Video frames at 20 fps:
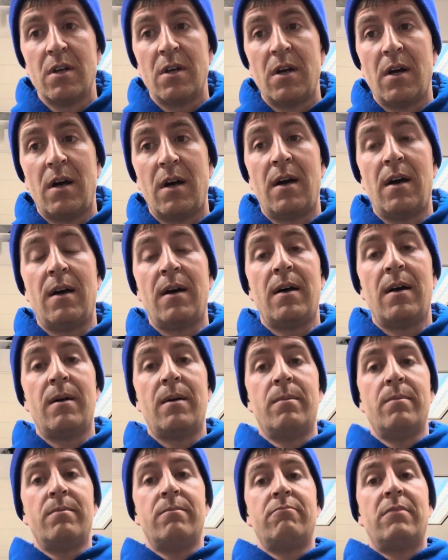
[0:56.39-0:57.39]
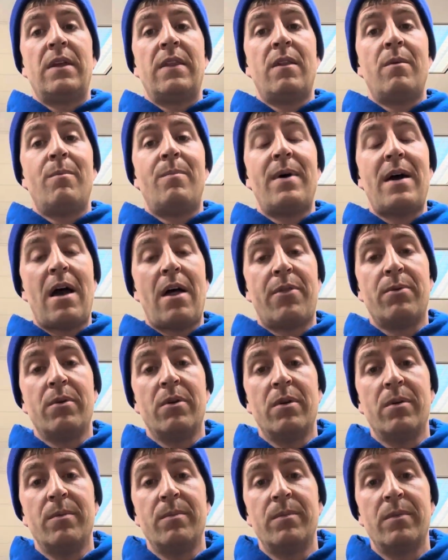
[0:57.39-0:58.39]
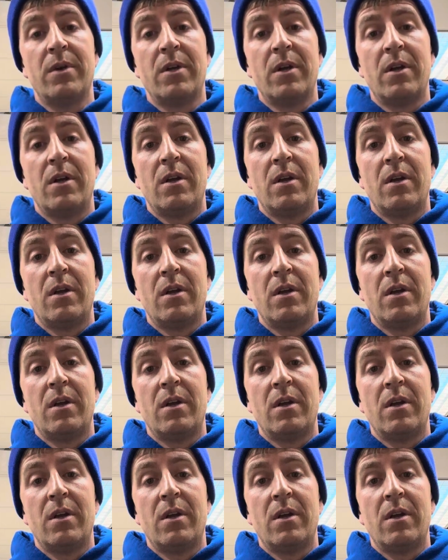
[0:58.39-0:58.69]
in the bathroom